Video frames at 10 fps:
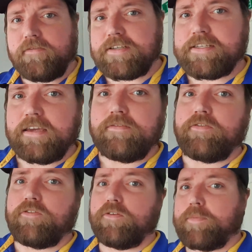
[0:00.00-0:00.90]
I've received a
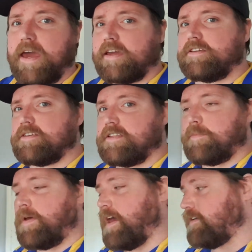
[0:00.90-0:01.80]
few packages in
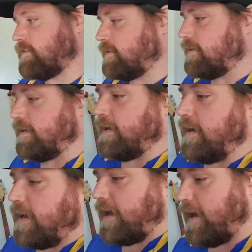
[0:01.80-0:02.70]
the mail.
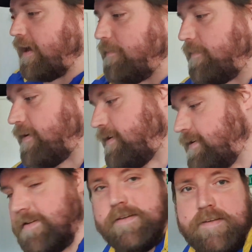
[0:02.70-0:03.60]
Um,
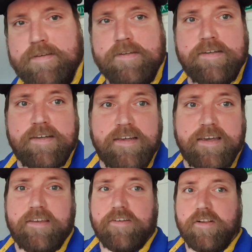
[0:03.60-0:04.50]

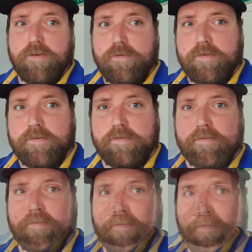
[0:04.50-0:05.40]
here's a clue.
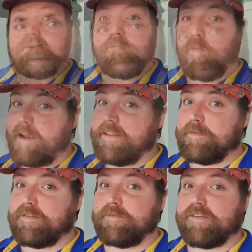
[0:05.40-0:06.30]
One of
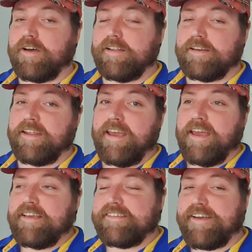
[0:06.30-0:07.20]
them's from Scotland.
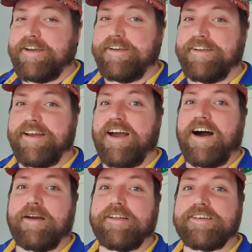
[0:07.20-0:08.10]
So
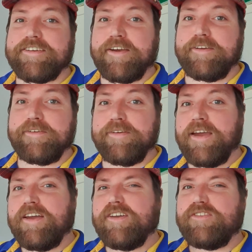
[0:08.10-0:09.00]
I'm going to show you
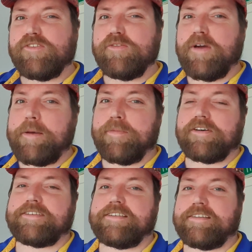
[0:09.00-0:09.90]
two
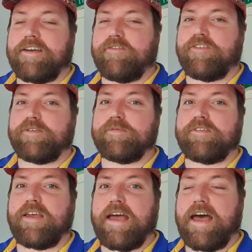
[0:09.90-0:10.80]
unboxings that I
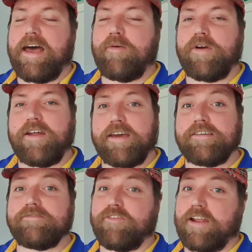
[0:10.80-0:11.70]
filmed uh, when I
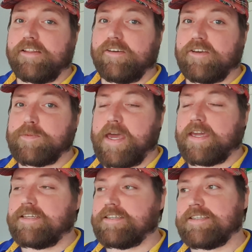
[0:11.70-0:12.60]
finally got those
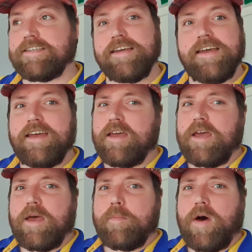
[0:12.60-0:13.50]
packages.
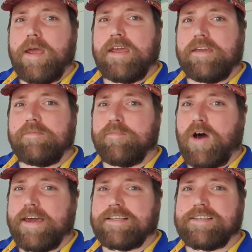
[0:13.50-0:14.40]
My
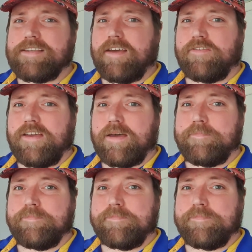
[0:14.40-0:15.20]
mic's stuffed up